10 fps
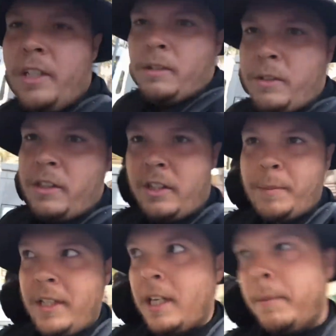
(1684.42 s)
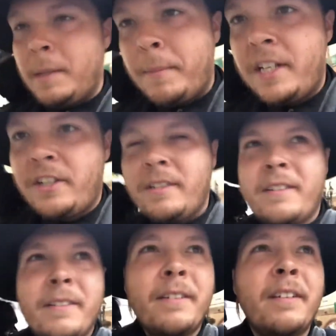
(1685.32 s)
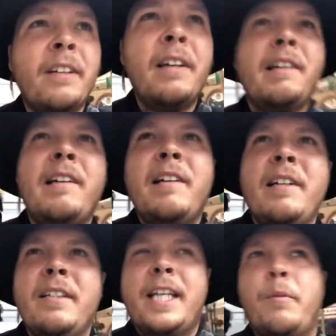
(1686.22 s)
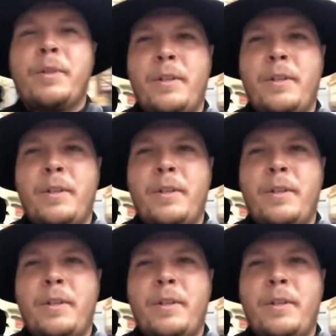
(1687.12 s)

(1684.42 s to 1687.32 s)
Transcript: used to just be a couple of benches that were